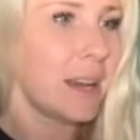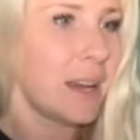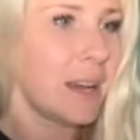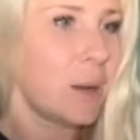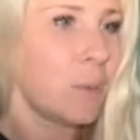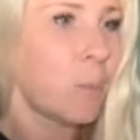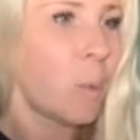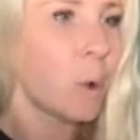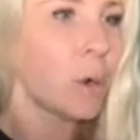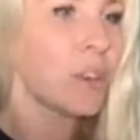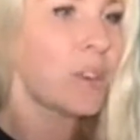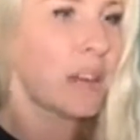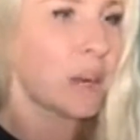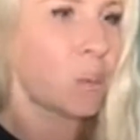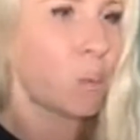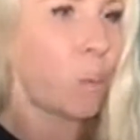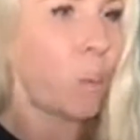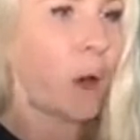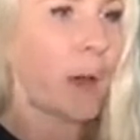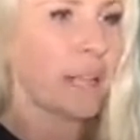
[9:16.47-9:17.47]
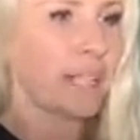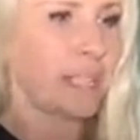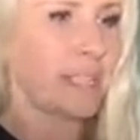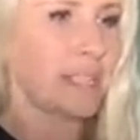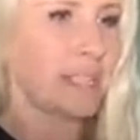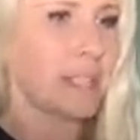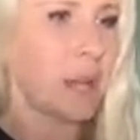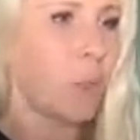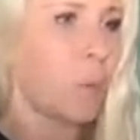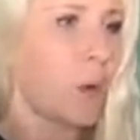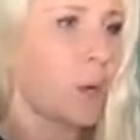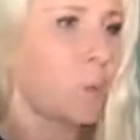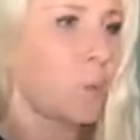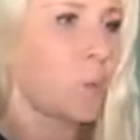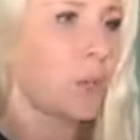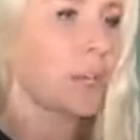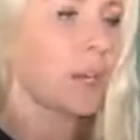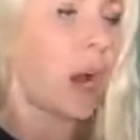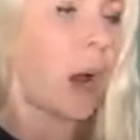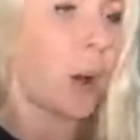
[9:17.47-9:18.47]
More than once, someone would
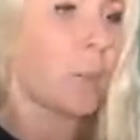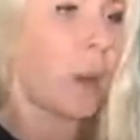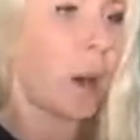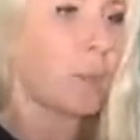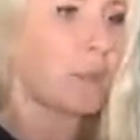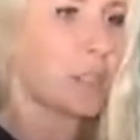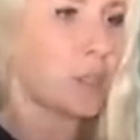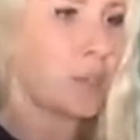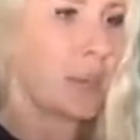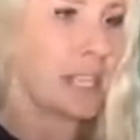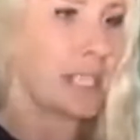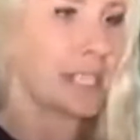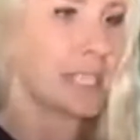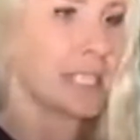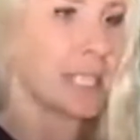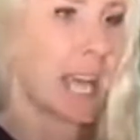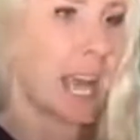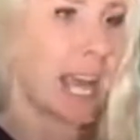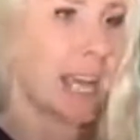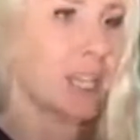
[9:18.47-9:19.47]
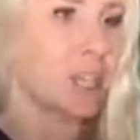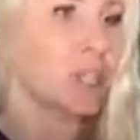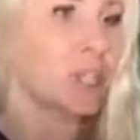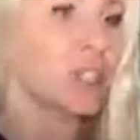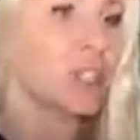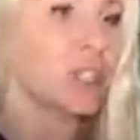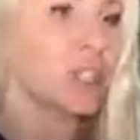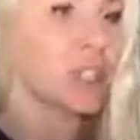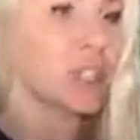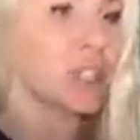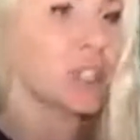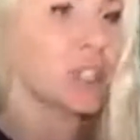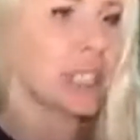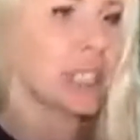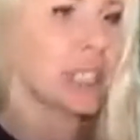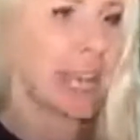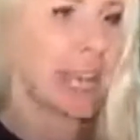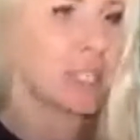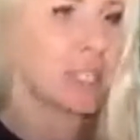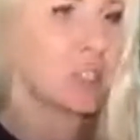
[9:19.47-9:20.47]
come up to me and say, "You're such
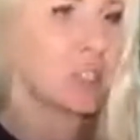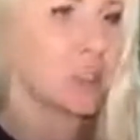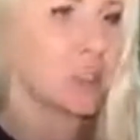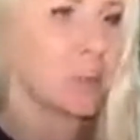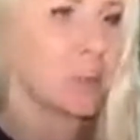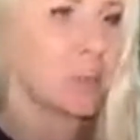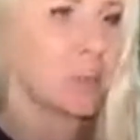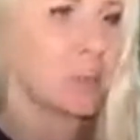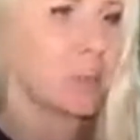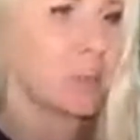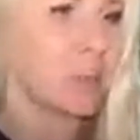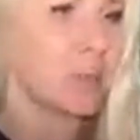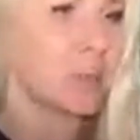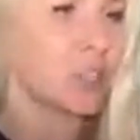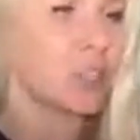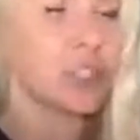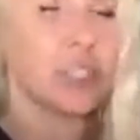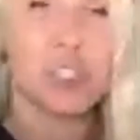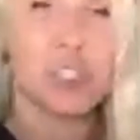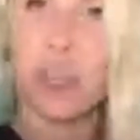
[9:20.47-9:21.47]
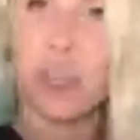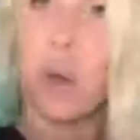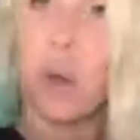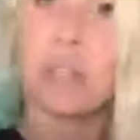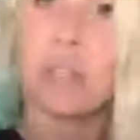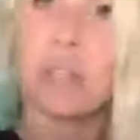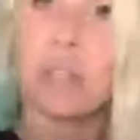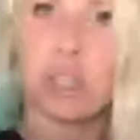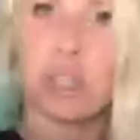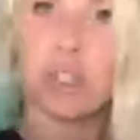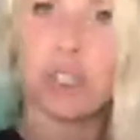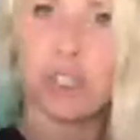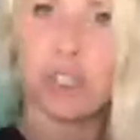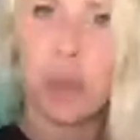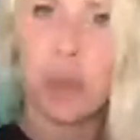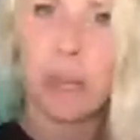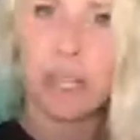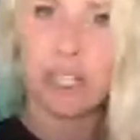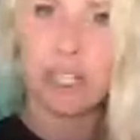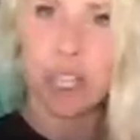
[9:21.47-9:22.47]
a nicer, you're so you're
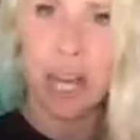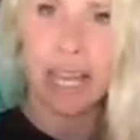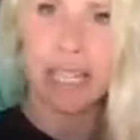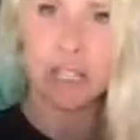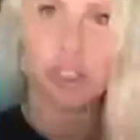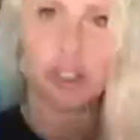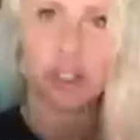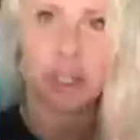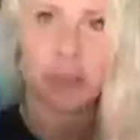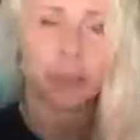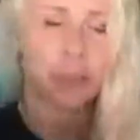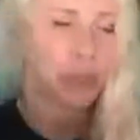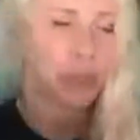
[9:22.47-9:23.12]
so much nicer in